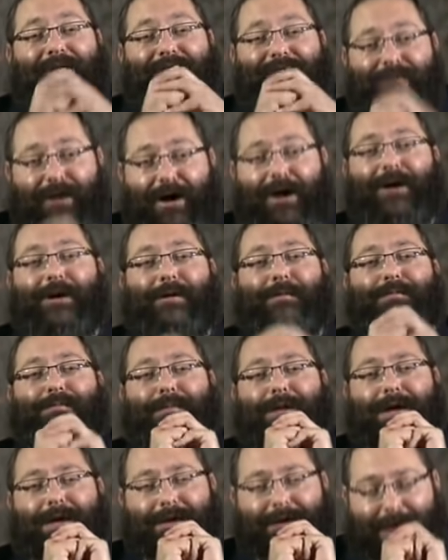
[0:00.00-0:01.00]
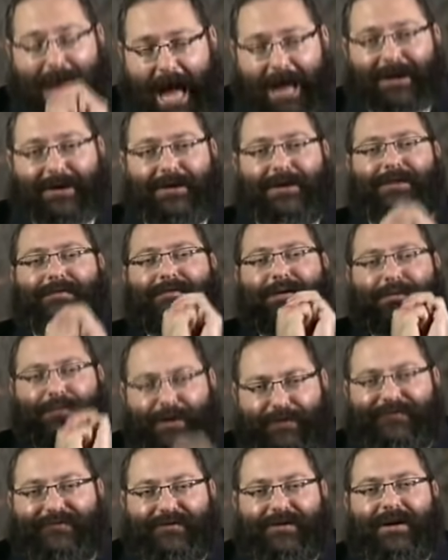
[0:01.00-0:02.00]
Avram and Yaakov and
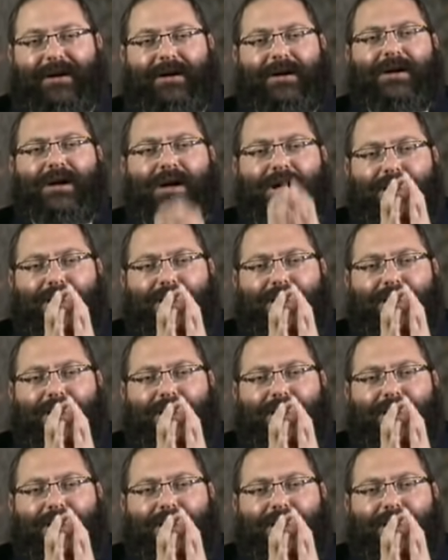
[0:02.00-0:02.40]
Rivka